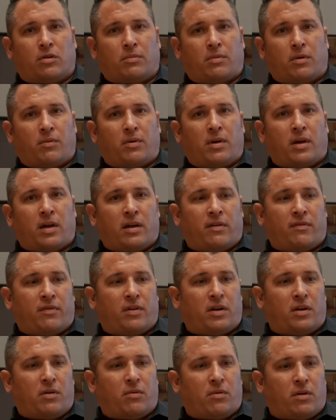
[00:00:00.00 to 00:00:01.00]
We have
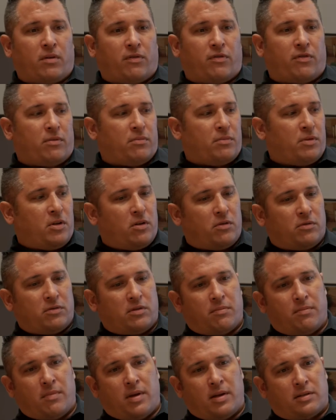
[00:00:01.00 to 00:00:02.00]
anywhere from
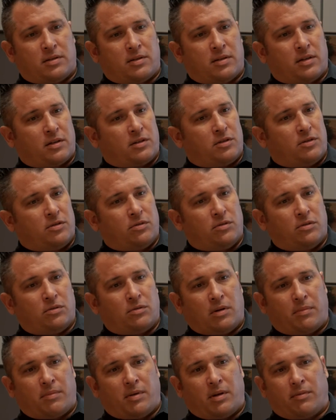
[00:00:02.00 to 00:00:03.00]
domestic to
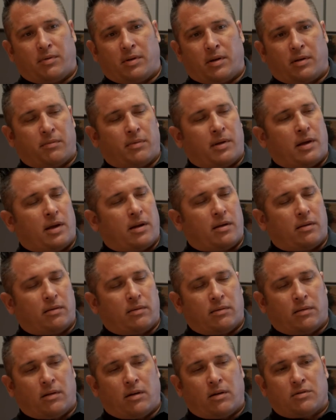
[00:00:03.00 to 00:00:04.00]
we got a
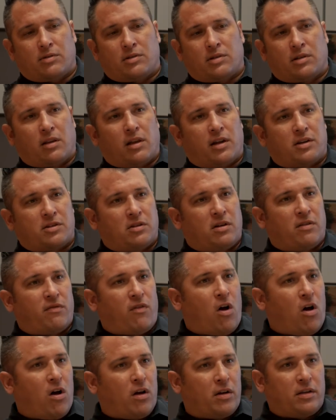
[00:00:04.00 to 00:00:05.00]
large selection of
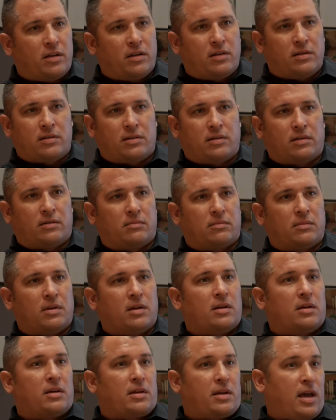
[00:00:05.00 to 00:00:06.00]
Audis and
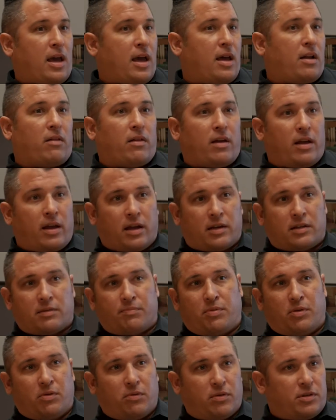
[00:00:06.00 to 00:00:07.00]
Cadillacs,
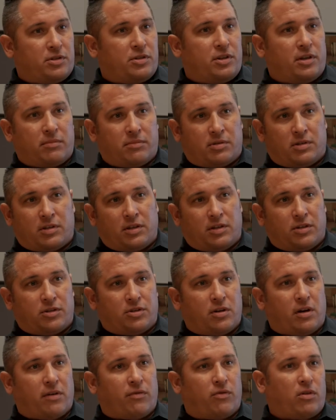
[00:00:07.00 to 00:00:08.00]
Buick, GMC,
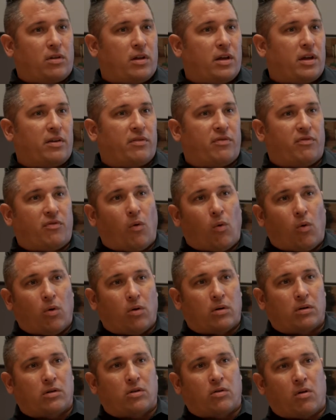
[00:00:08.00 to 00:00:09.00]
Chevrolet,
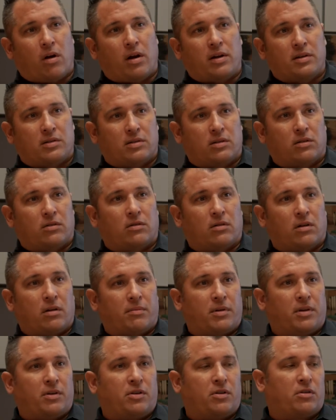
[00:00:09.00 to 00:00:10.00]
Ford,
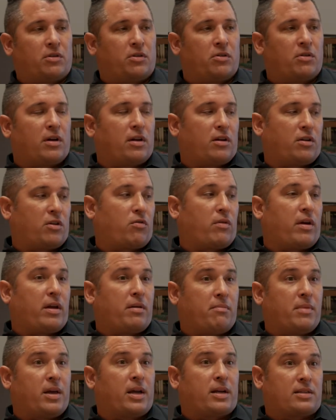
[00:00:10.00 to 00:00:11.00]
Chrysler. You got a great
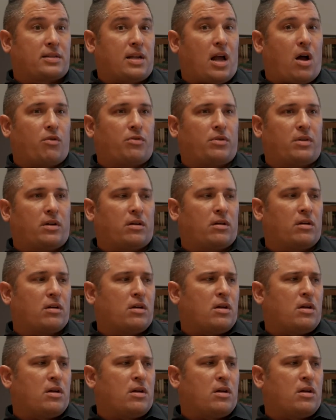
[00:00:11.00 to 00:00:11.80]
mix out there.